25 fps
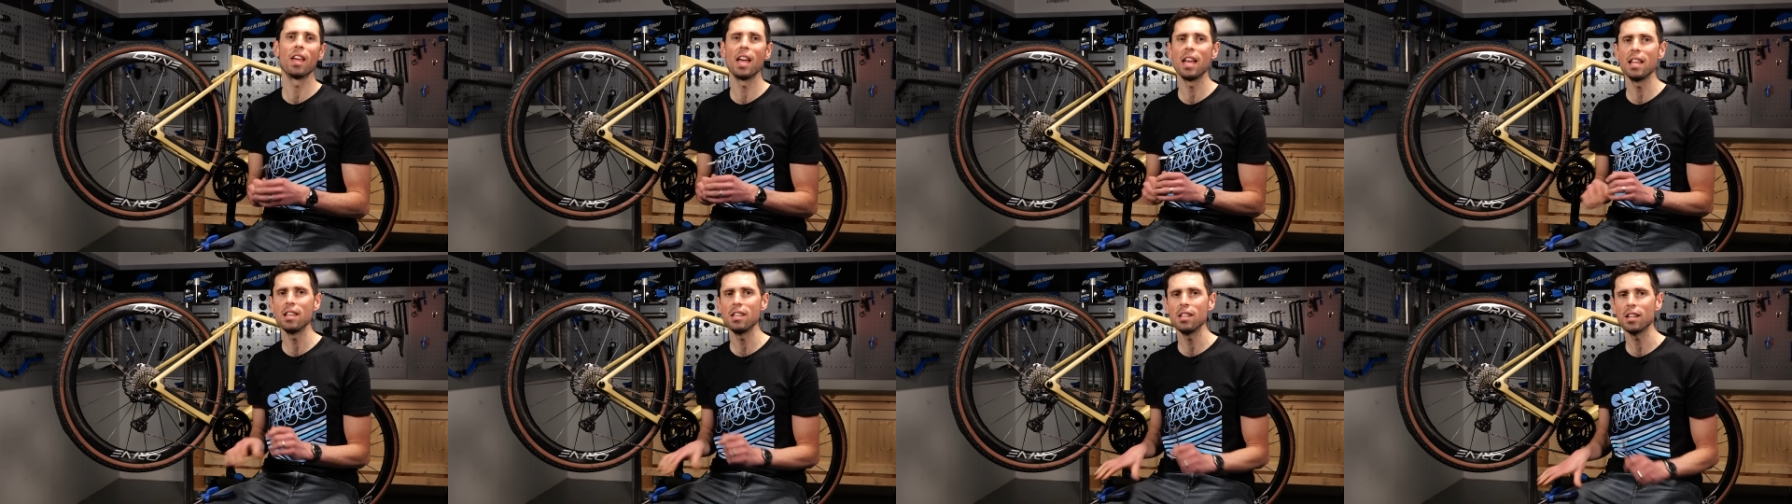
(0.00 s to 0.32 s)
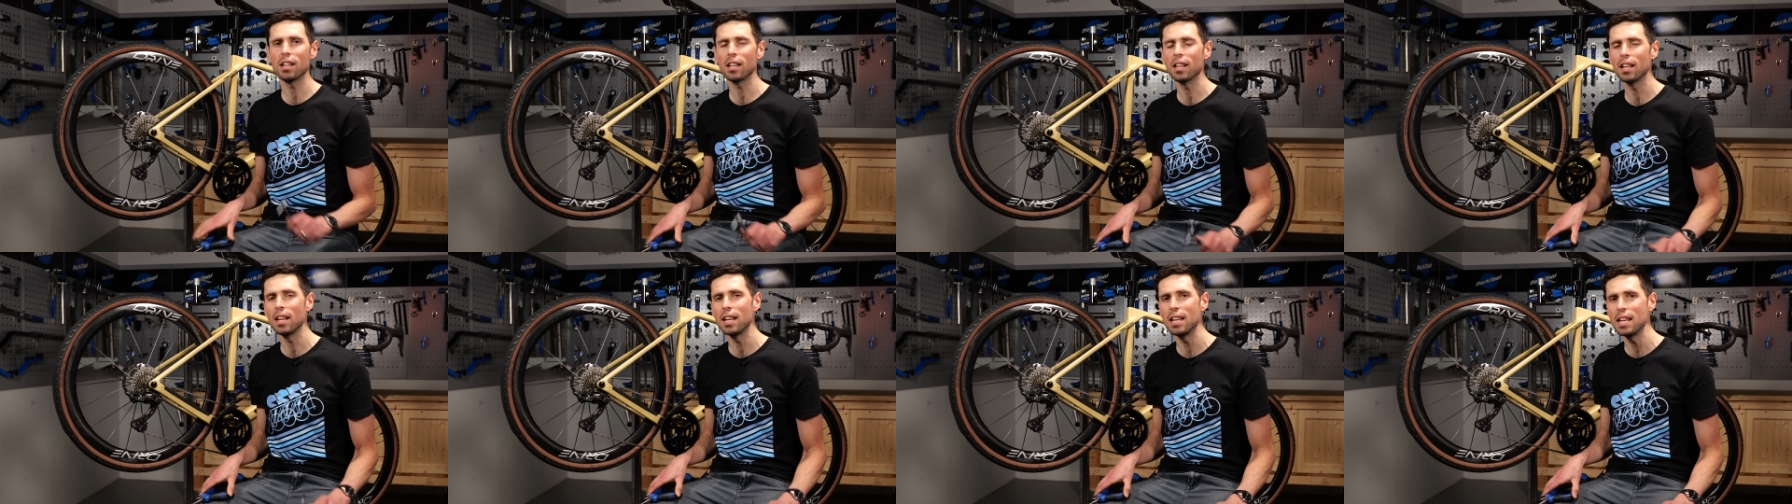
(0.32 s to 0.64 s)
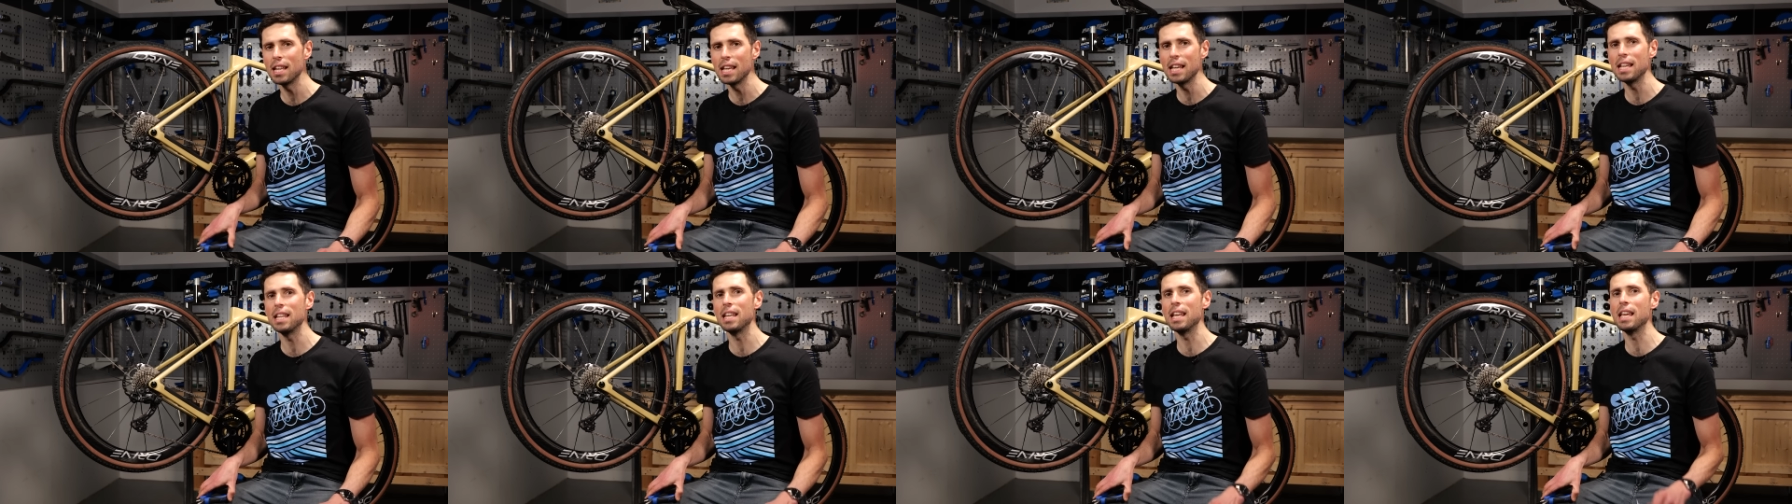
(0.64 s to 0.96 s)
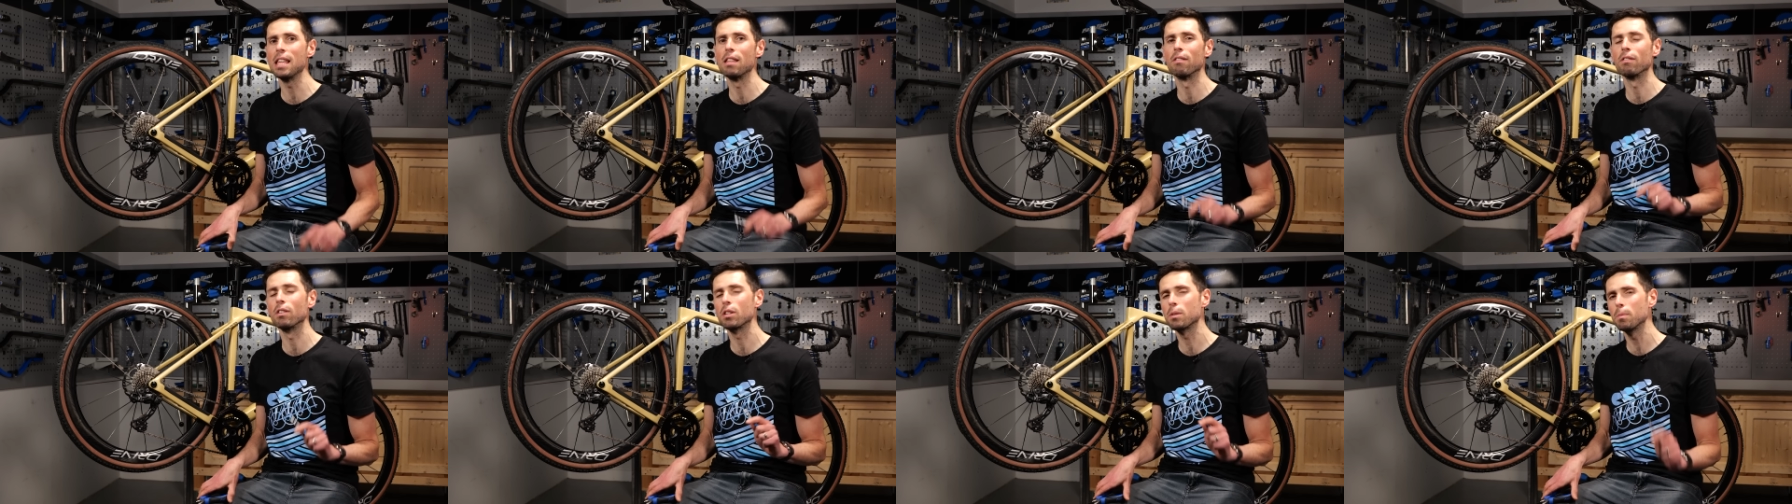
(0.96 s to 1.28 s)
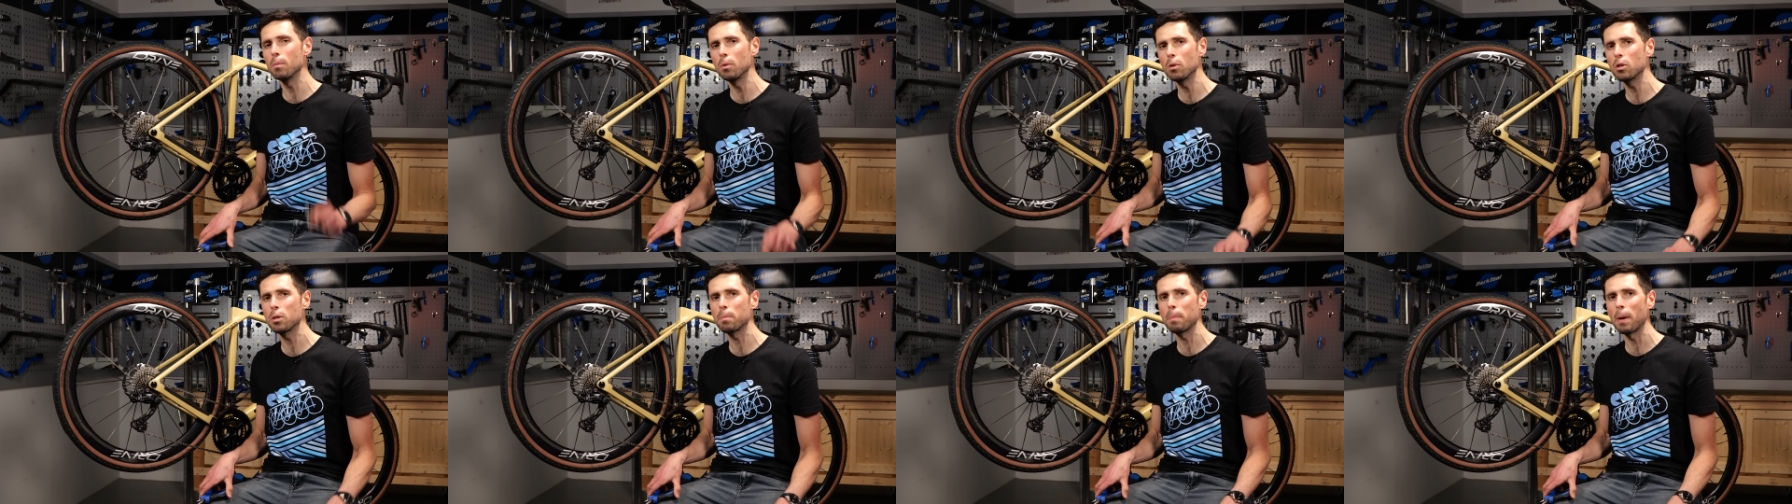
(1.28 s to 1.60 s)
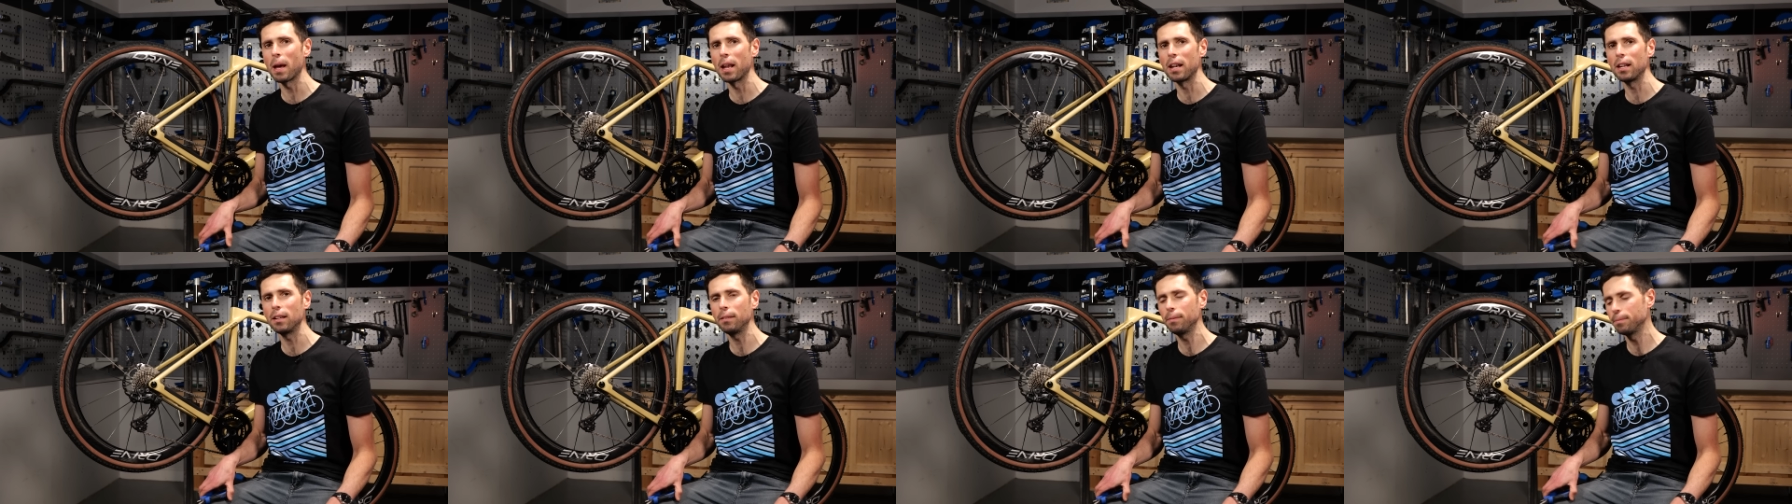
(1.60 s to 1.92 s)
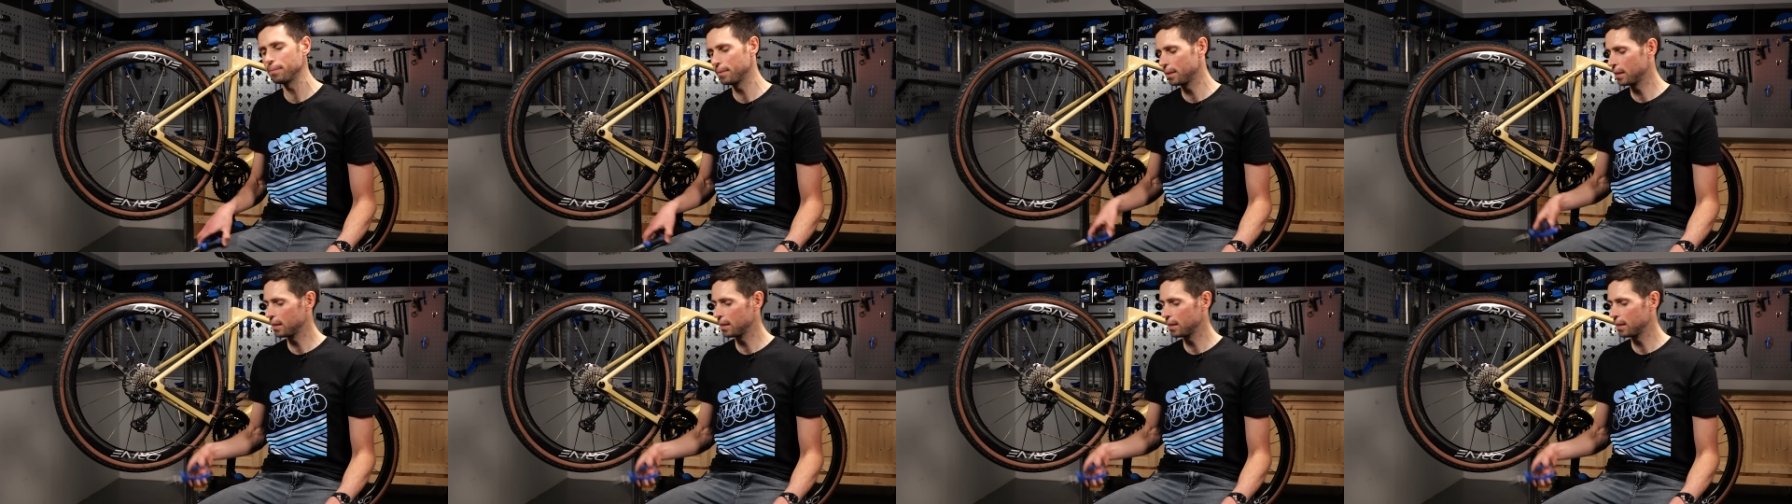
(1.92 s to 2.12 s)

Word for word: Then you're going to need either a small spanner